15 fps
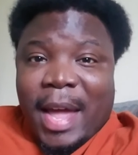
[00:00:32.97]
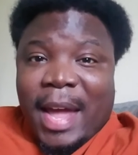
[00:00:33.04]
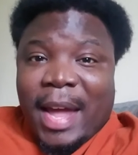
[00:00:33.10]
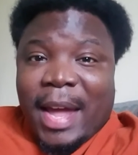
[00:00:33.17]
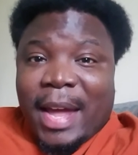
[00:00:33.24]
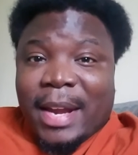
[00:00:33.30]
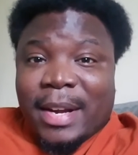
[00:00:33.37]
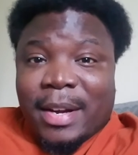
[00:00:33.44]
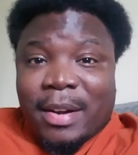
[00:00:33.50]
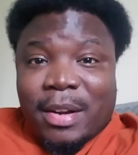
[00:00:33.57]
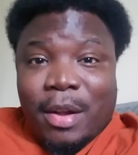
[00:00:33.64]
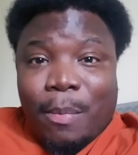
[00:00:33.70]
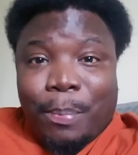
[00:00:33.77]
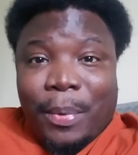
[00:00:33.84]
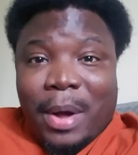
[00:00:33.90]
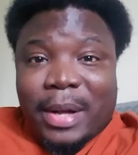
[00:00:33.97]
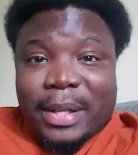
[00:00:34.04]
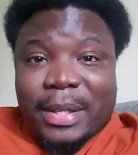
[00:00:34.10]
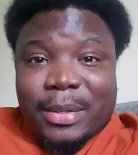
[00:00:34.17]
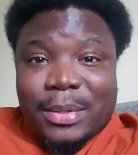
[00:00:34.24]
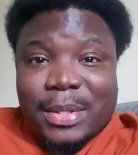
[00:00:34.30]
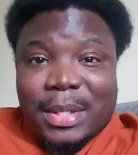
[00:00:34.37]
And the
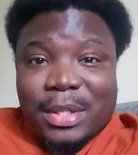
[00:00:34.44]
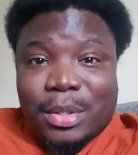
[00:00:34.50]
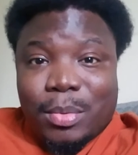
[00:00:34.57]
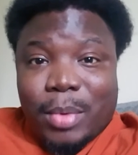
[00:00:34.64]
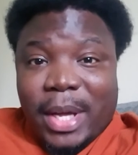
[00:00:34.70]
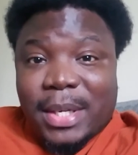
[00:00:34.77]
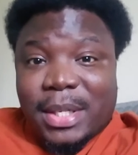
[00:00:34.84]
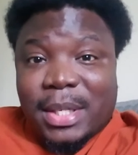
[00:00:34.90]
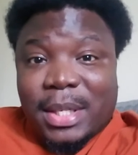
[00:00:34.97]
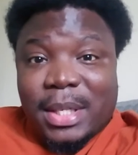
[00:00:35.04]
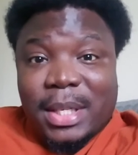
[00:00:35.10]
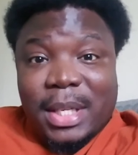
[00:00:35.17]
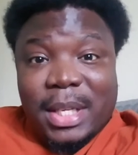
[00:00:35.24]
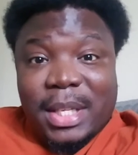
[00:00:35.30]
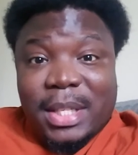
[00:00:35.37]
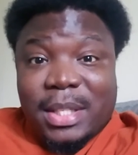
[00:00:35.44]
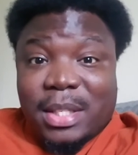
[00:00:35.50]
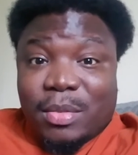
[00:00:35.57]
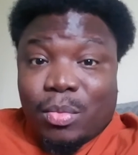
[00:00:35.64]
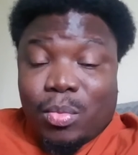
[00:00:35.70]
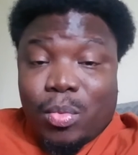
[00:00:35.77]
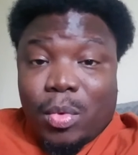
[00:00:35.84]
Broncos situation
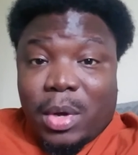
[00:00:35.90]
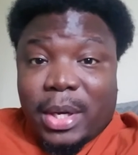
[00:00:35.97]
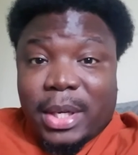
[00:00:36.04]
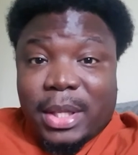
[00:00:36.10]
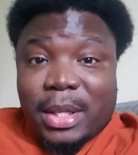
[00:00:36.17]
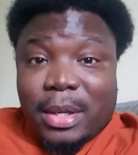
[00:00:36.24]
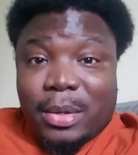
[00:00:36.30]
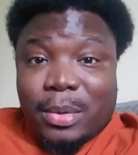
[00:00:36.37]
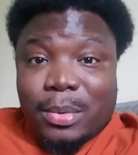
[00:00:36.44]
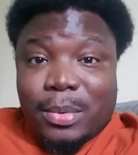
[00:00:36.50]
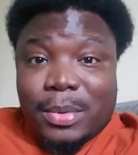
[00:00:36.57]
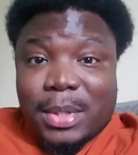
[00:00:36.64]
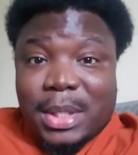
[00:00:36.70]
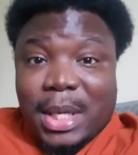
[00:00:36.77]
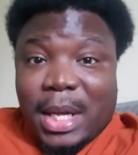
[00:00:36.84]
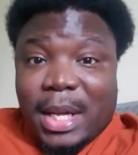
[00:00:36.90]
is one of those